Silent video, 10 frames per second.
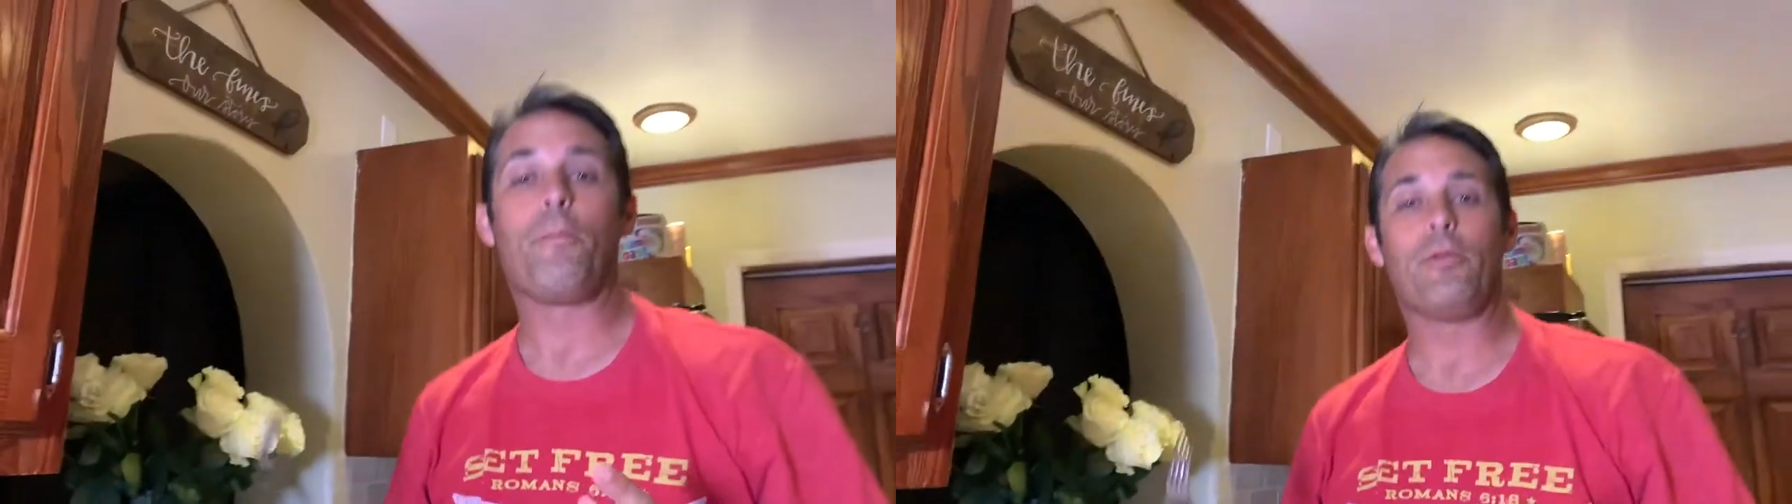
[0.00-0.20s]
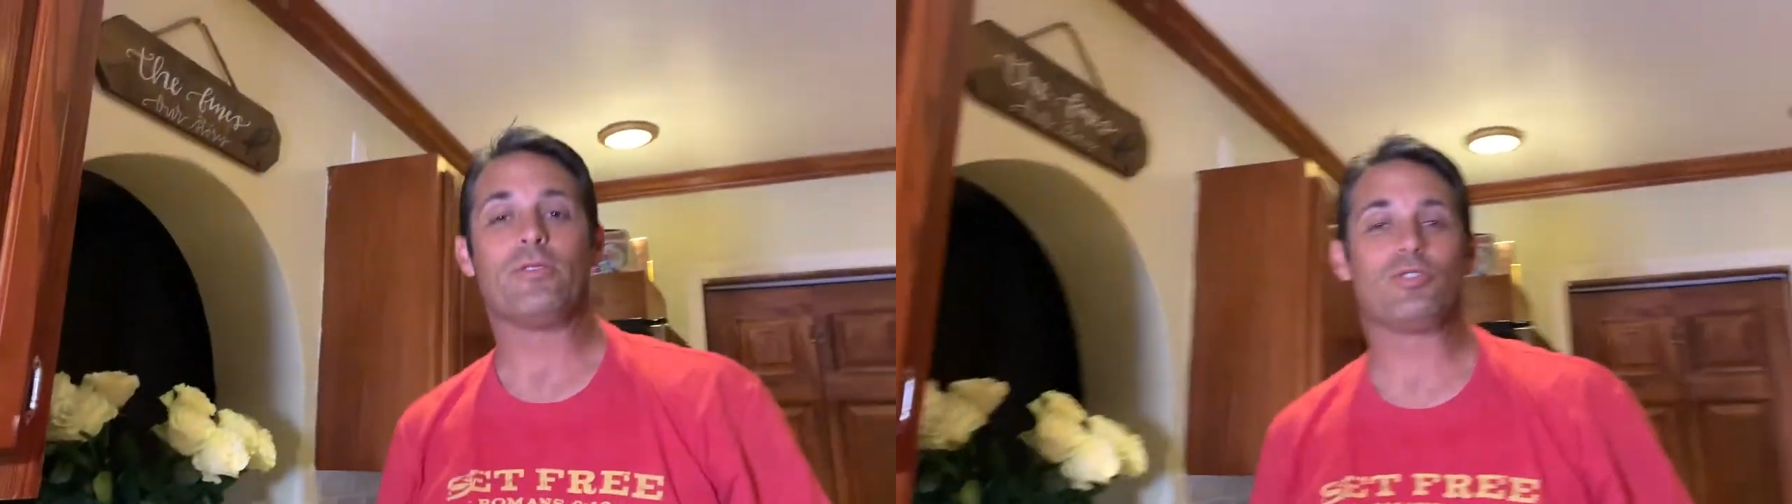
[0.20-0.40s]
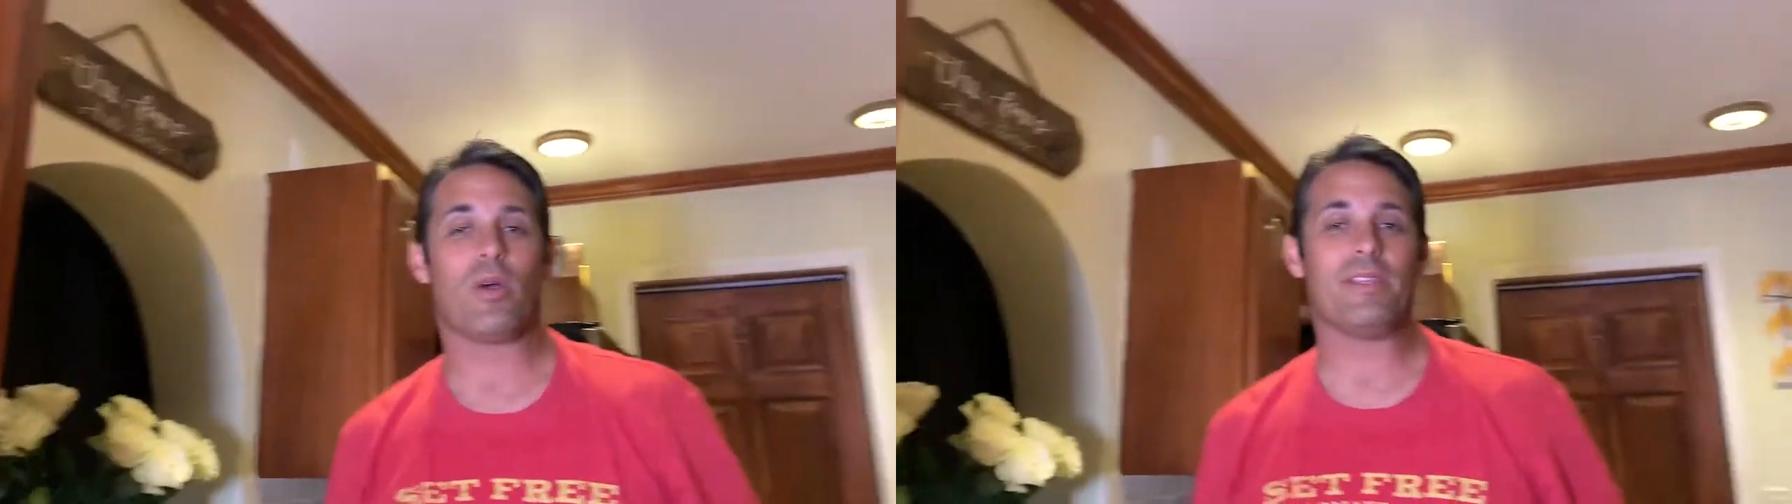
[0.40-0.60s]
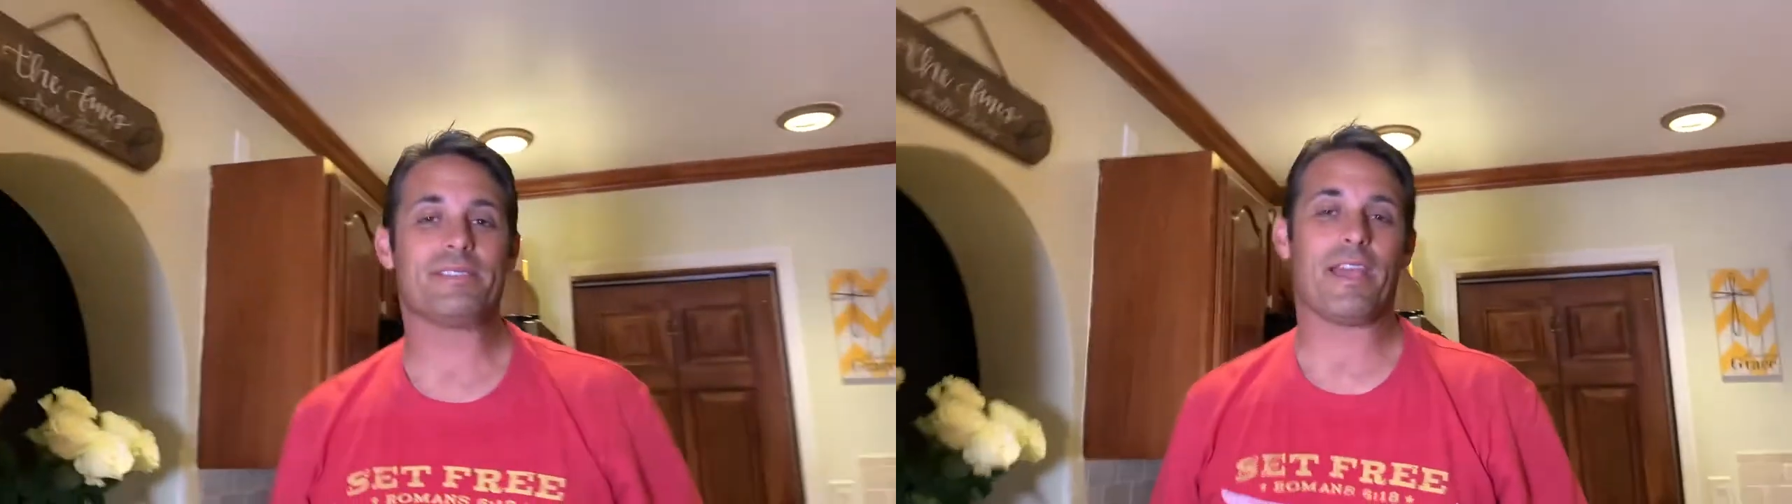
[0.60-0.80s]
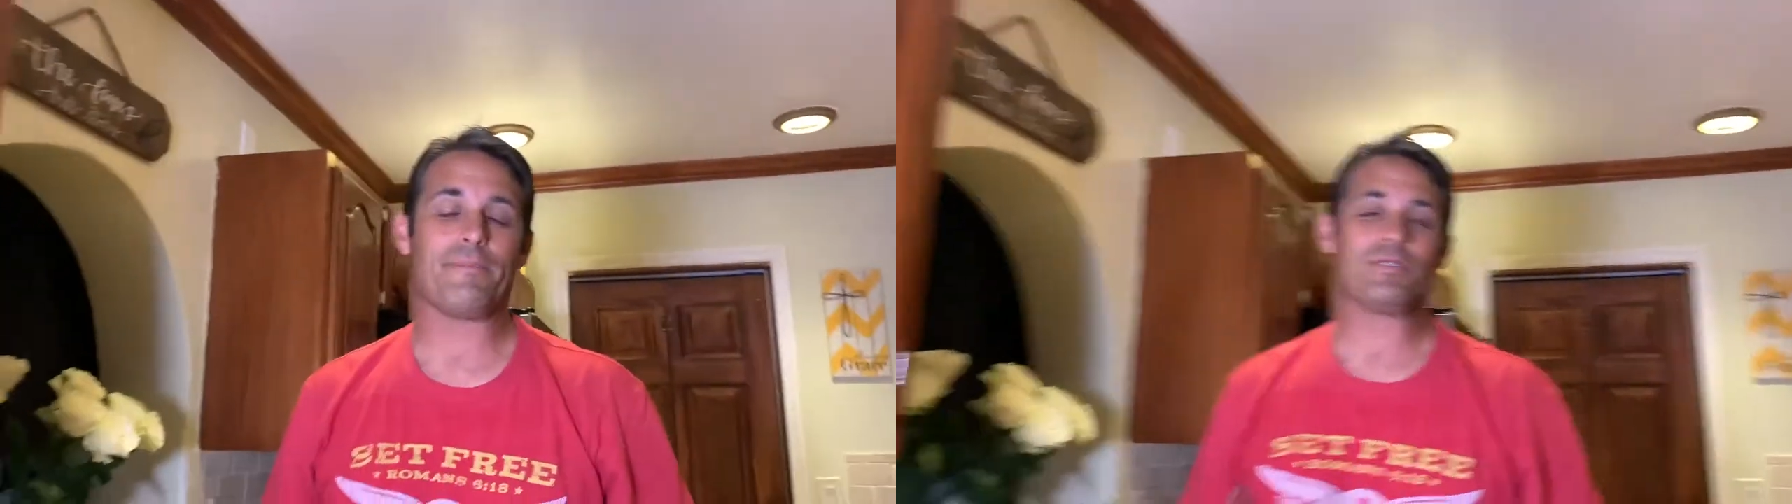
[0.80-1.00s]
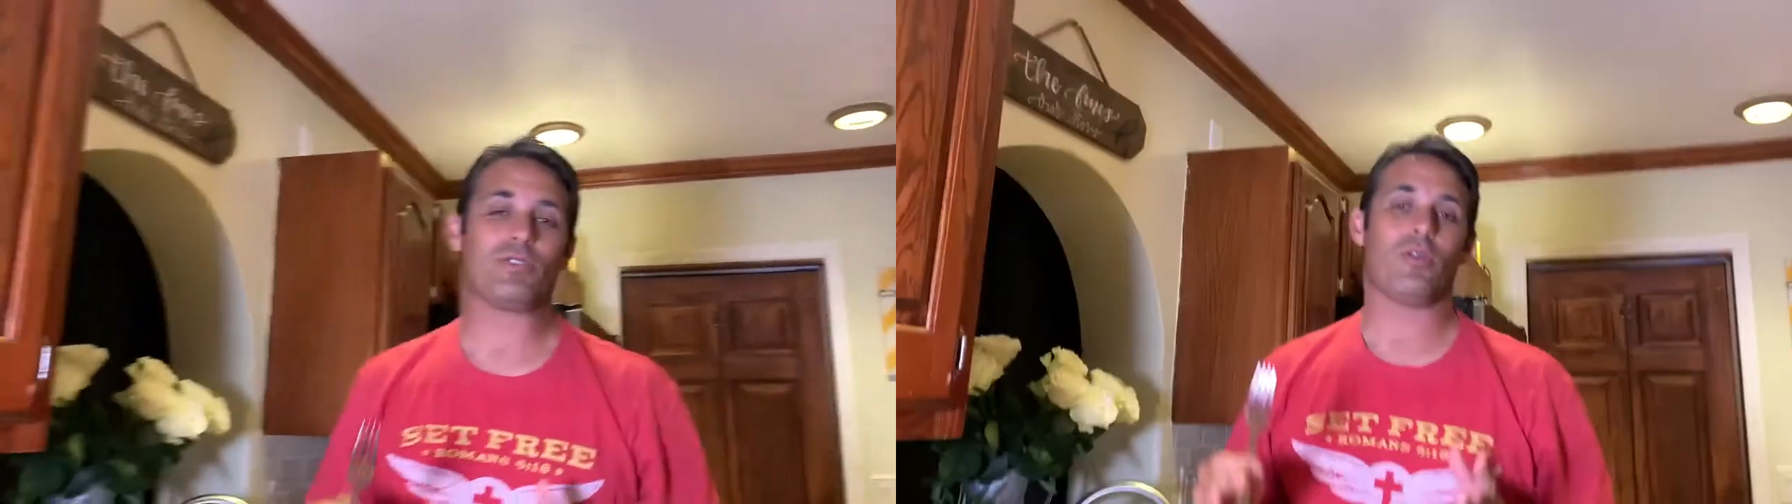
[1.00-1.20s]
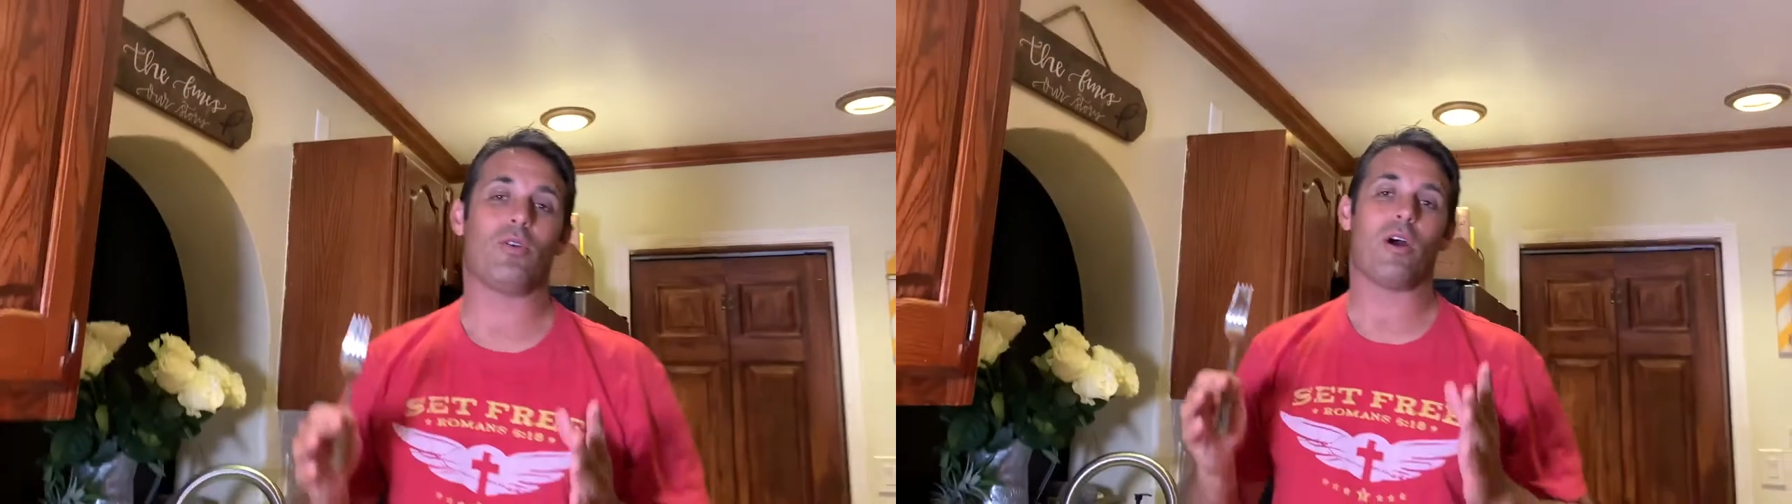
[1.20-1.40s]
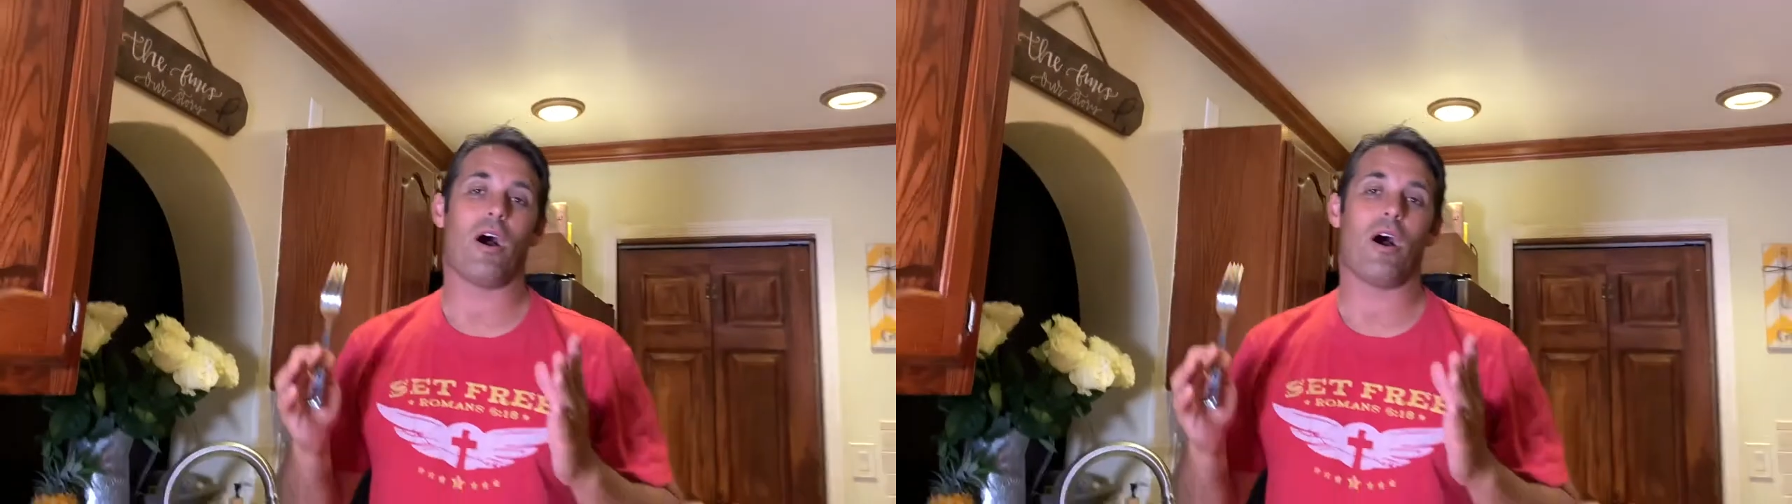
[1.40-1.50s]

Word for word: you enjoyed this episode